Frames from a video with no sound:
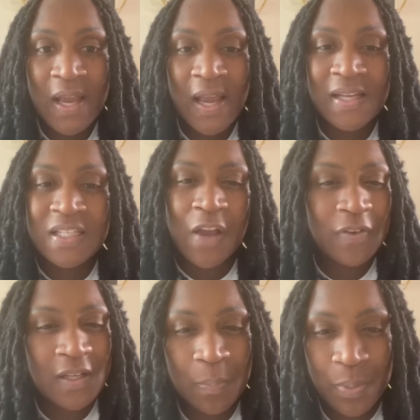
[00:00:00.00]
It
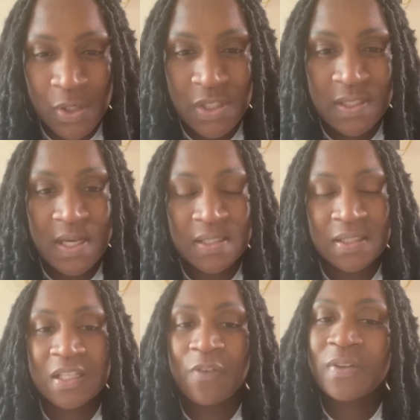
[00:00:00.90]
definitely pushes us.
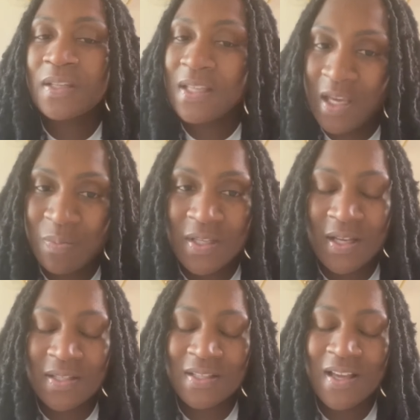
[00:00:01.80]
It definitely keeps
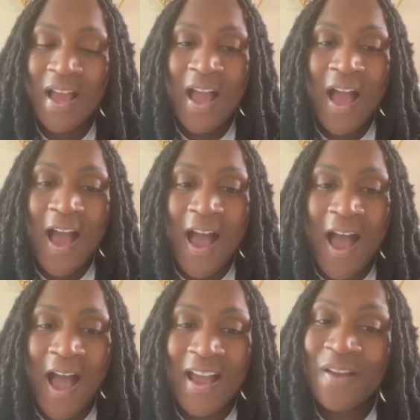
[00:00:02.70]
us.
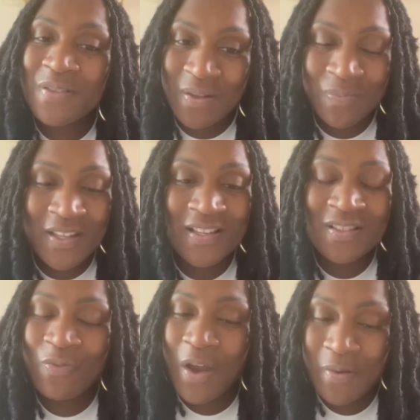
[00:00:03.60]
I have something
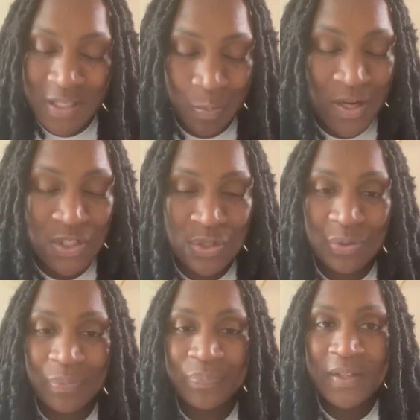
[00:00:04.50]
very special
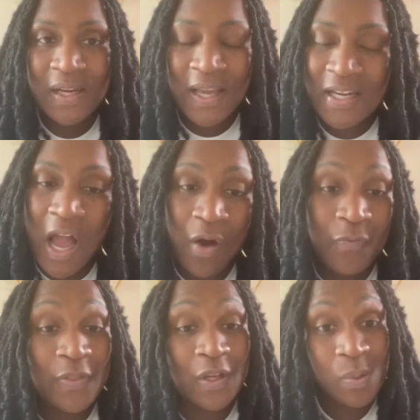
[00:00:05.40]
laid out
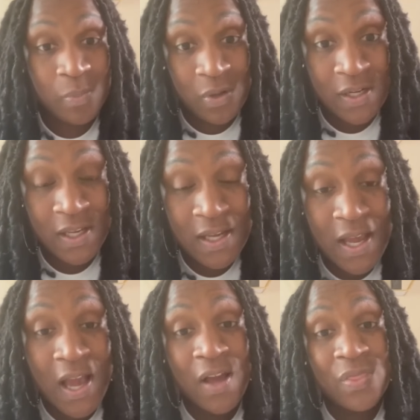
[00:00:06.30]
for the community,
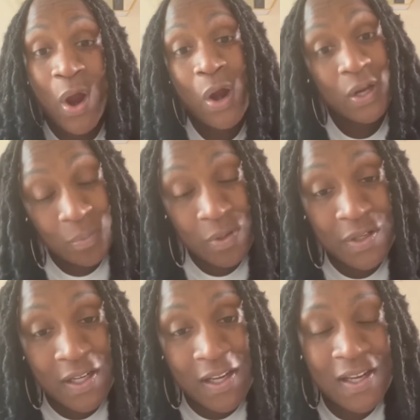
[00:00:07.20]
the Her
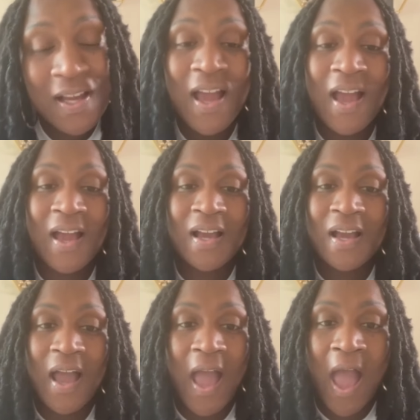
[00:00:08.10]
community,
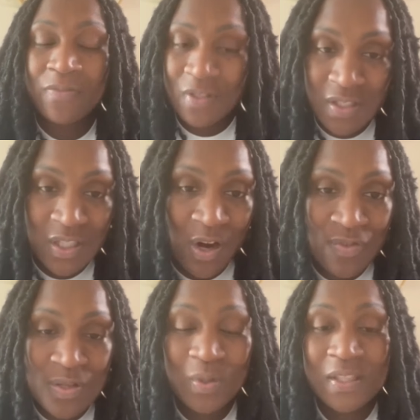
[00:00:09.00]
after the
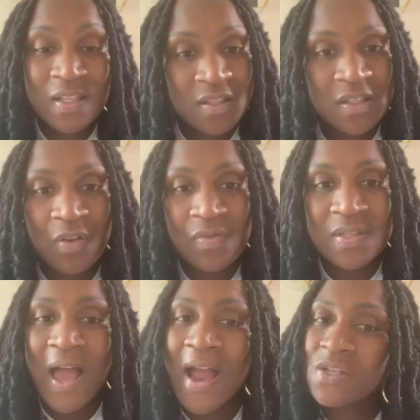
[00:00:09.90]
service, within the
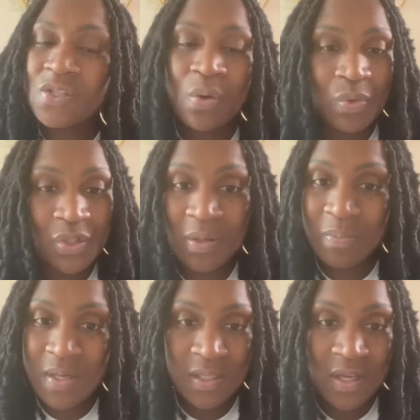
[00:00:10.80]
service. I just don't want you to
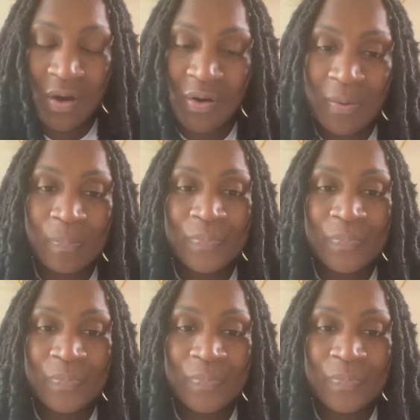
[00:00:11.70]
miss it, y'all.